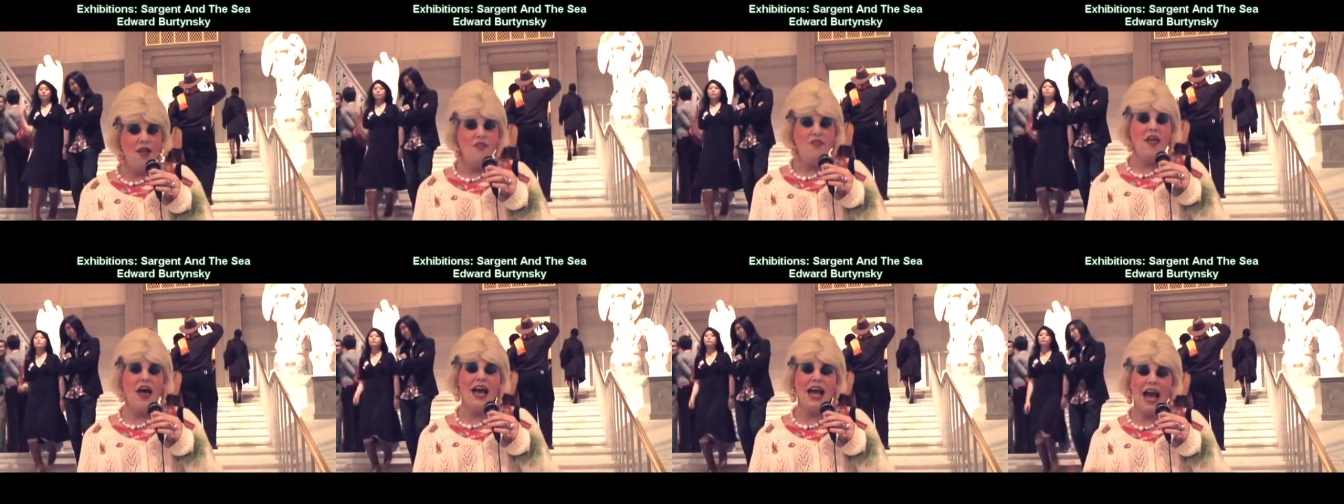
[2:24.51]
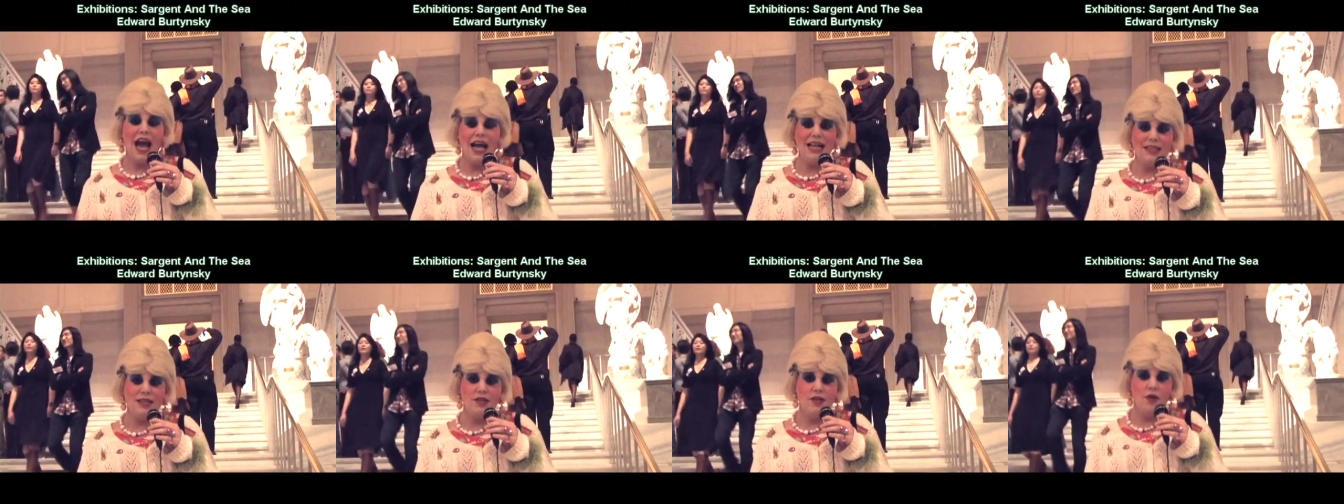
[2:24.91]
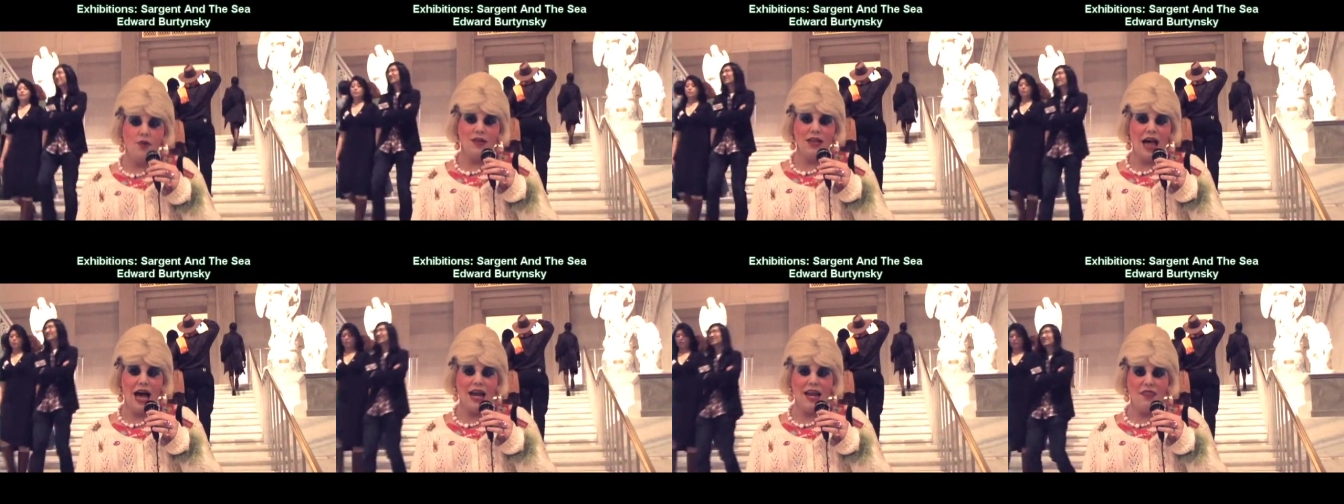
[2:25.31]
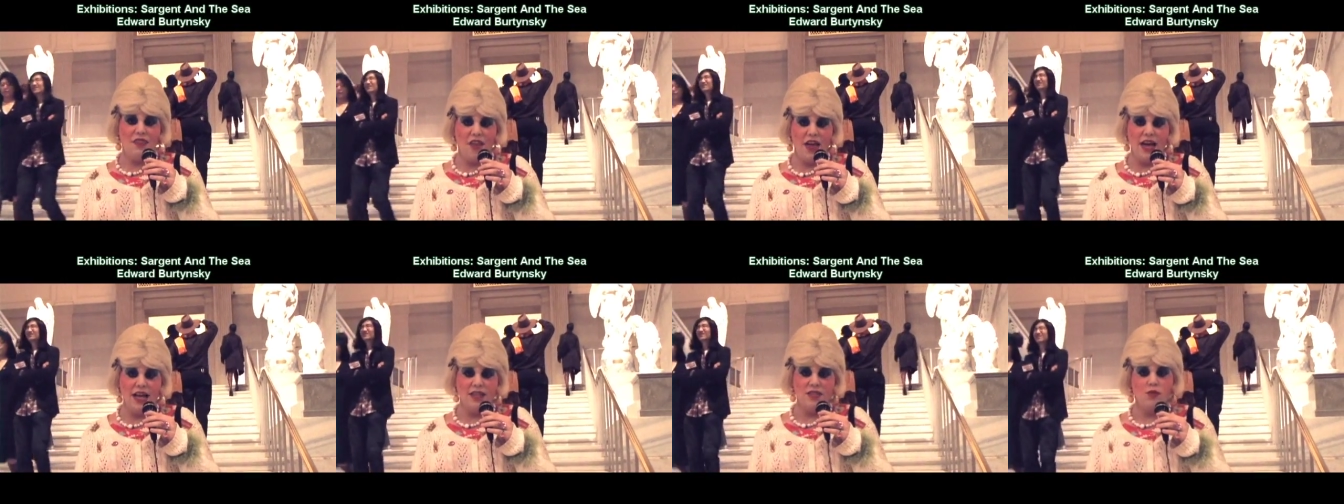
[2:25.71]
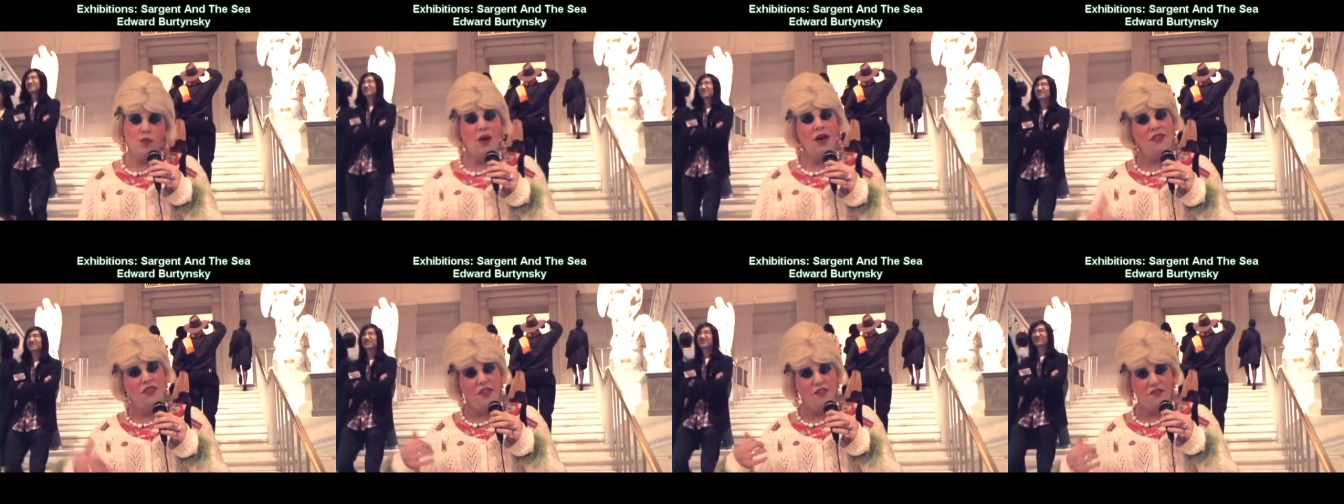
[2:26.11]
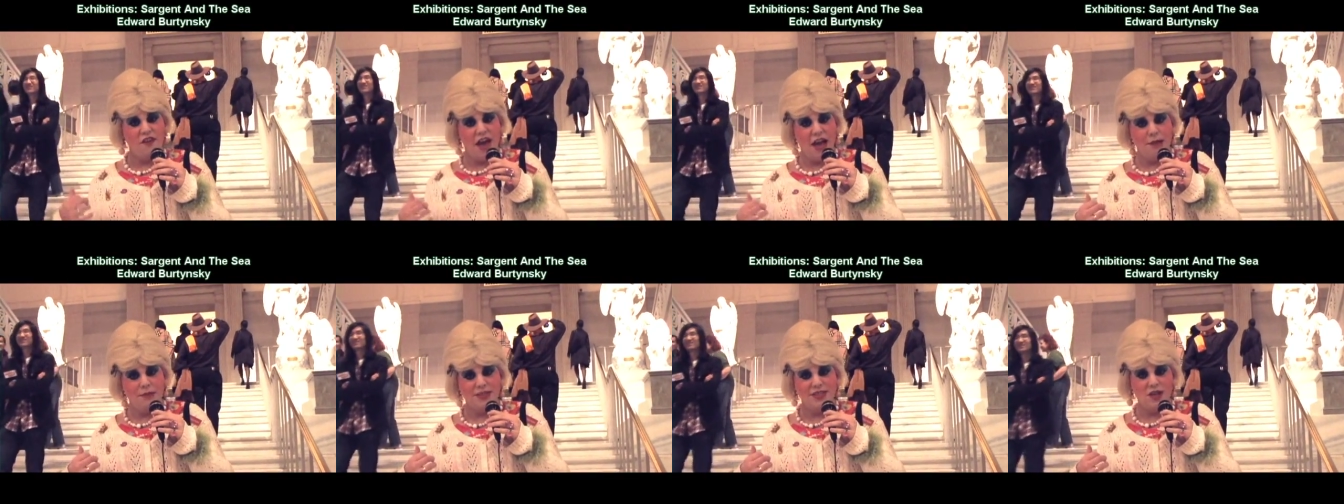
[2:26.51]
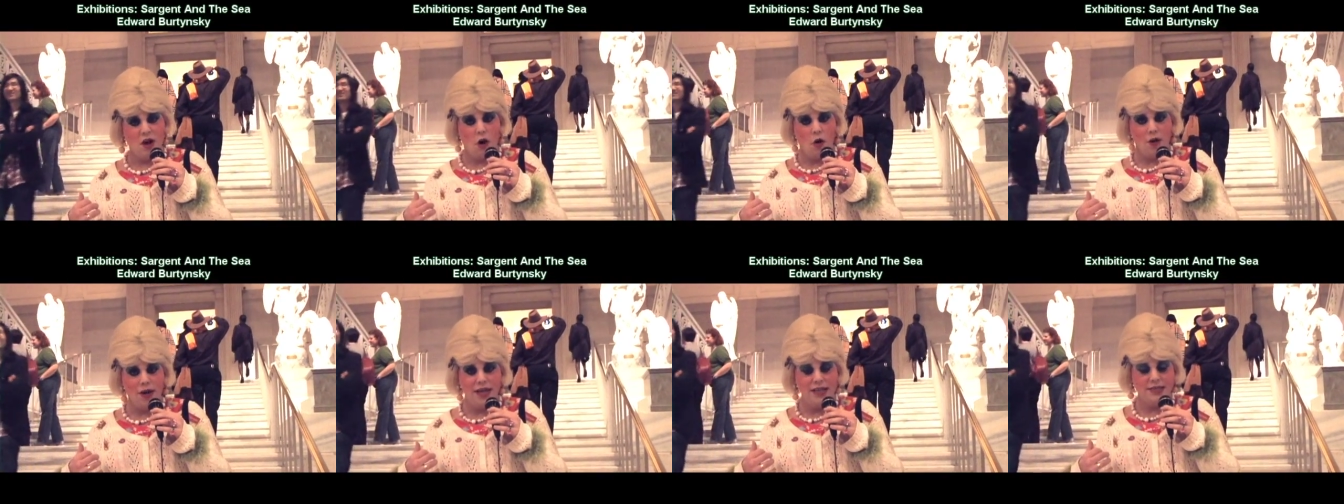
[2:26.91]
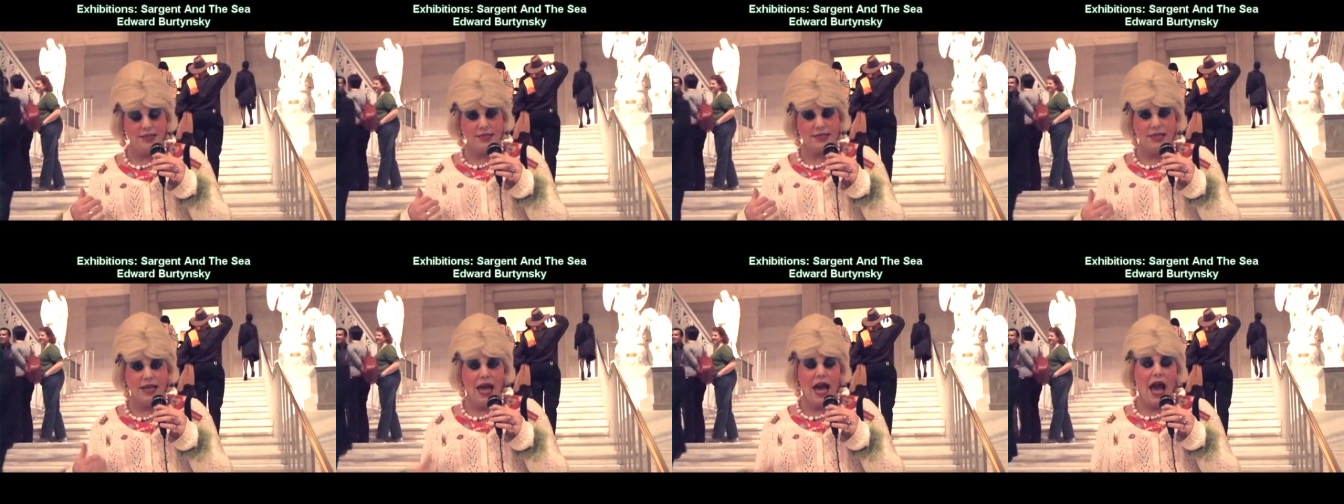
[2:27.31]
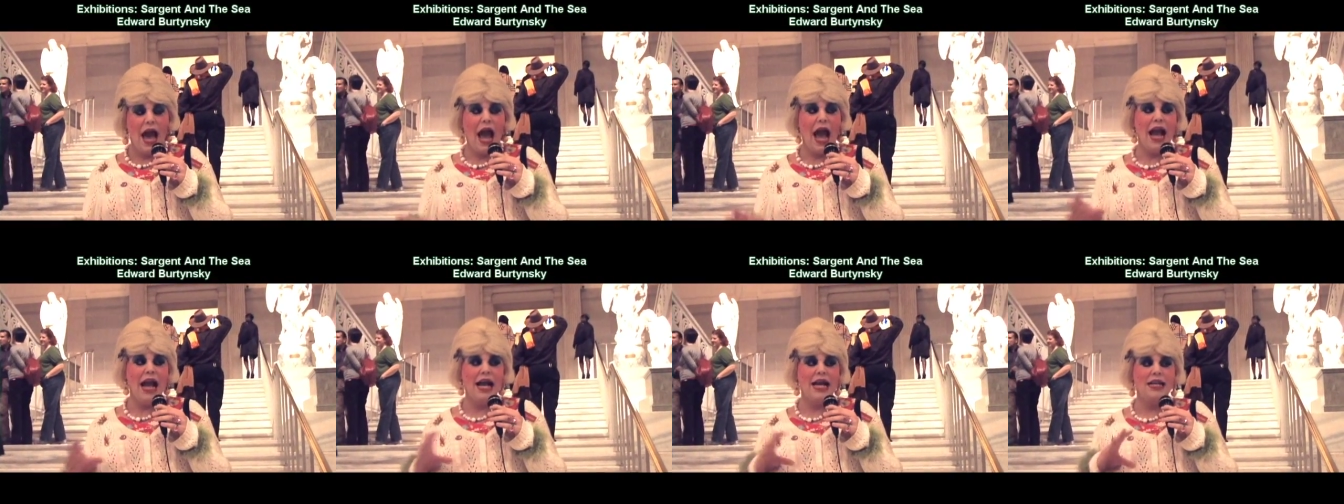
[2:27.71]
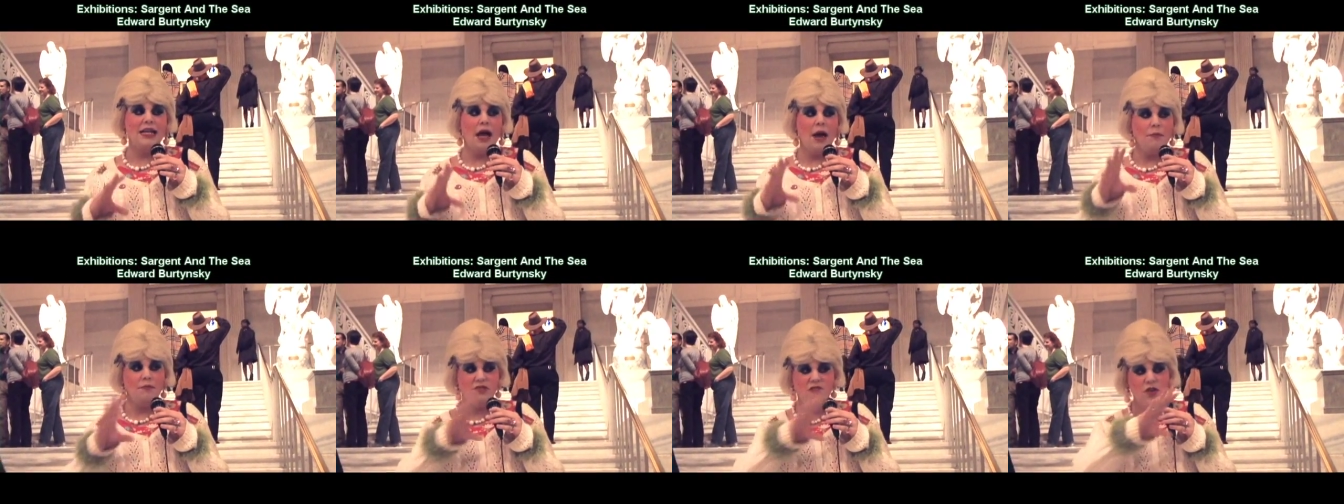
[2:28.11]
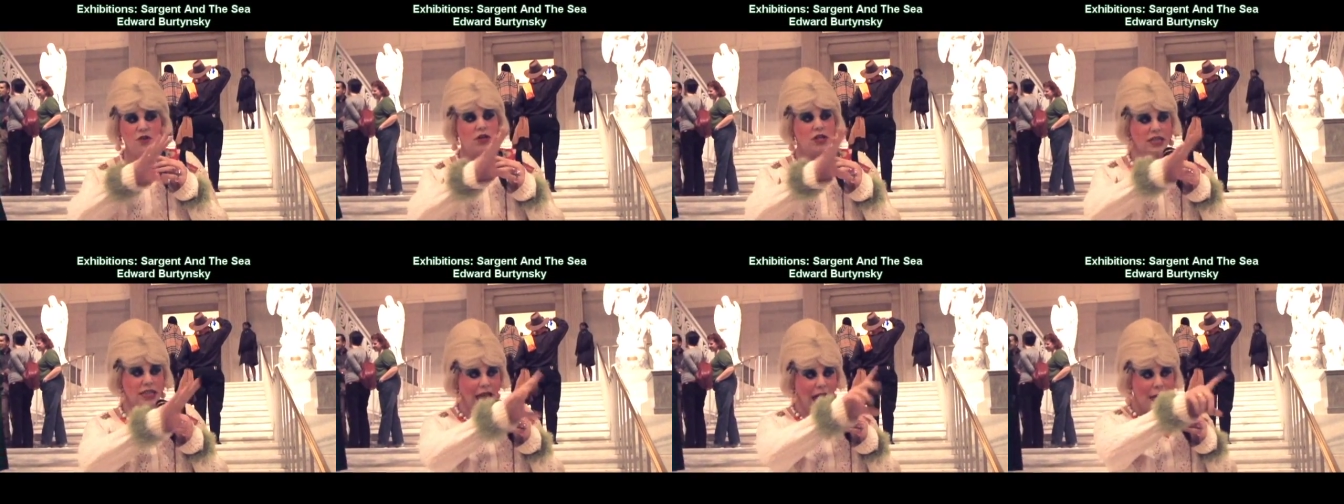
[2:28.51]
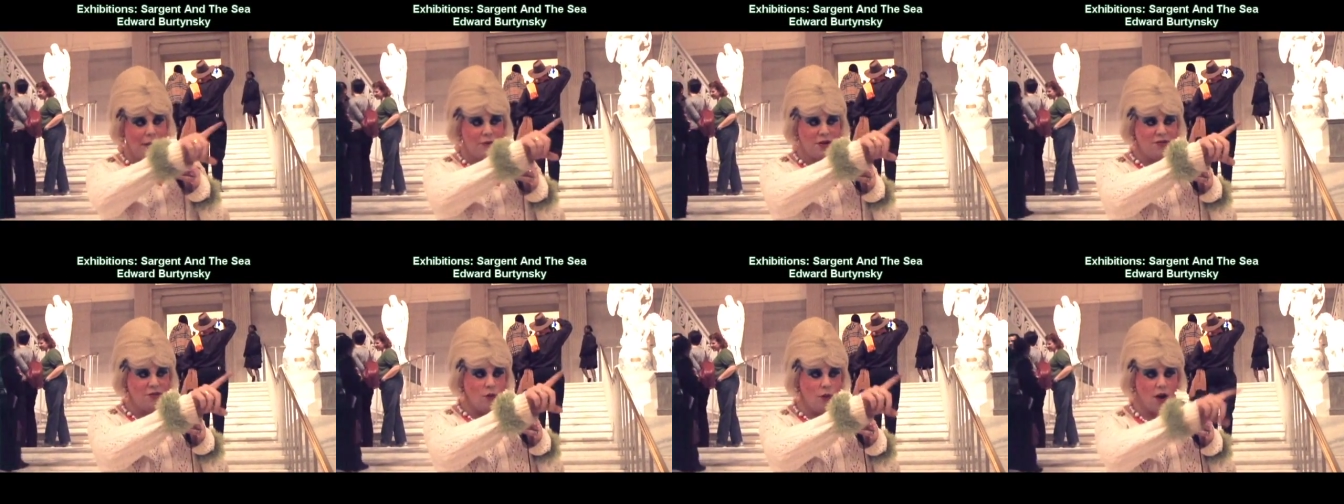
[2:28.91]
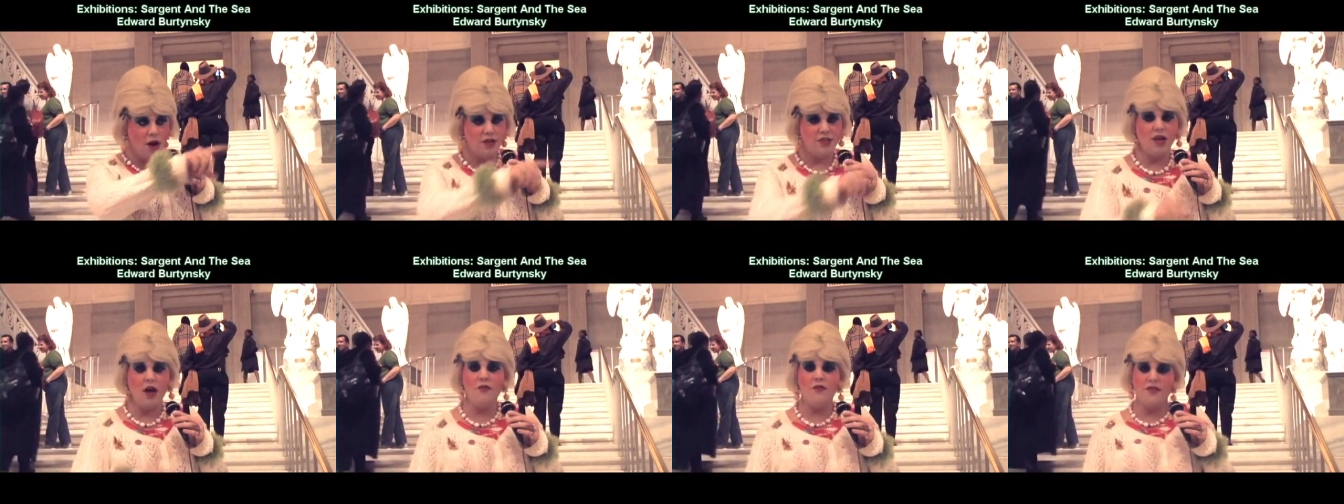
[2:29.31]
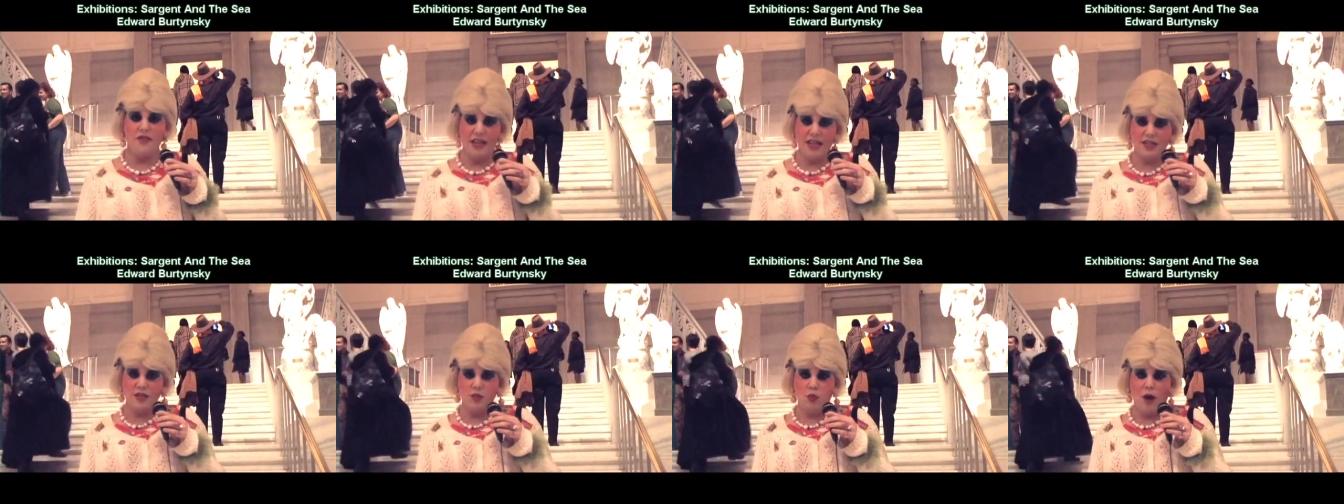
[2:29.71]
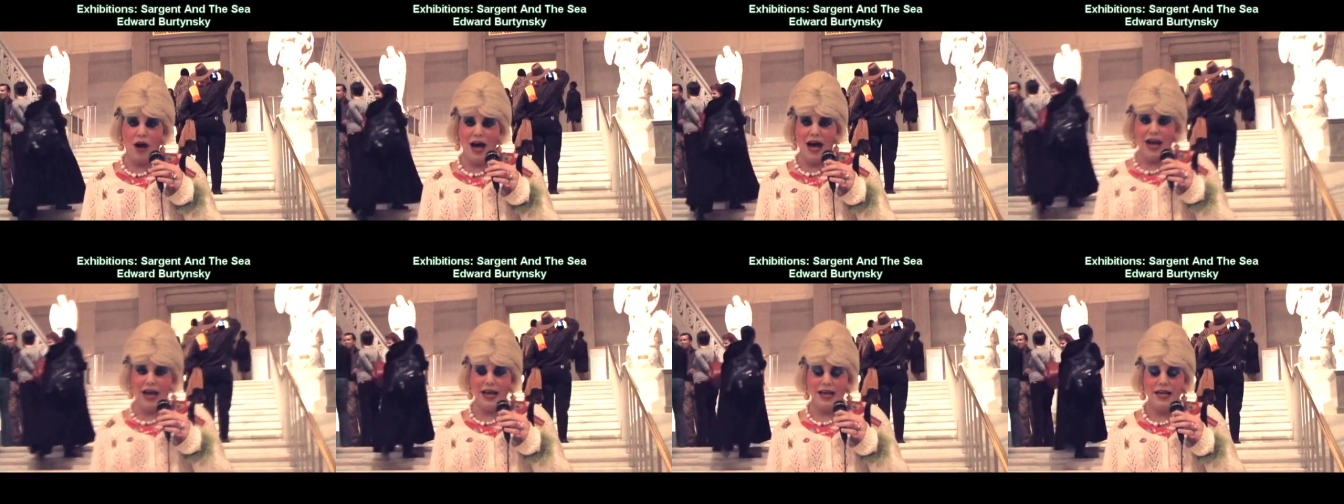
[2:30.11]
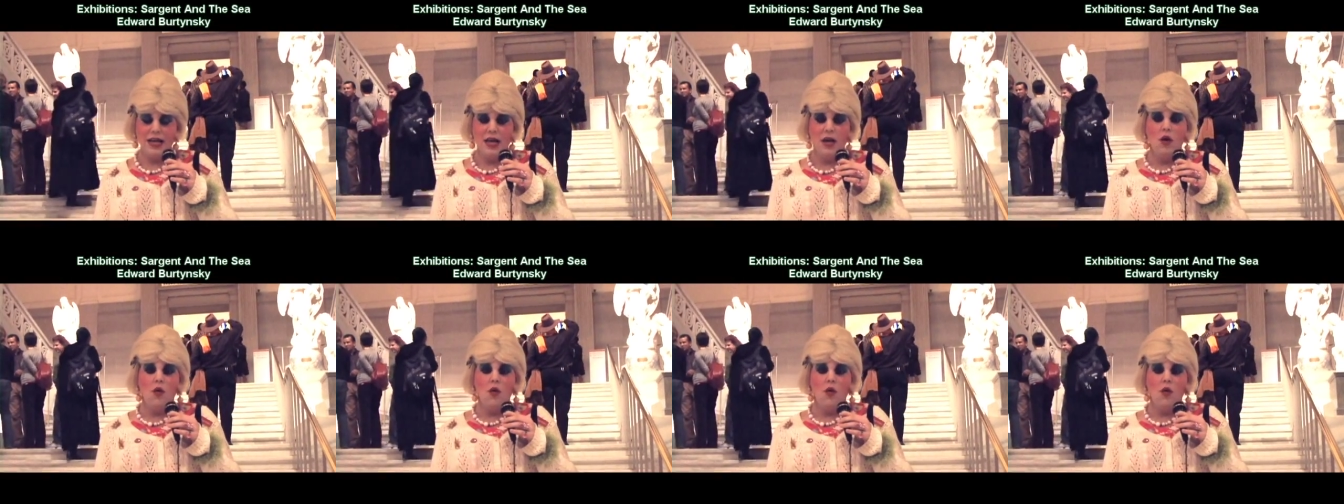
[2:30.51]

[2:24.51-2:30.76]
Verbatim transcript: They have to do a lot of things with the famous artists and do collaborative works over this way.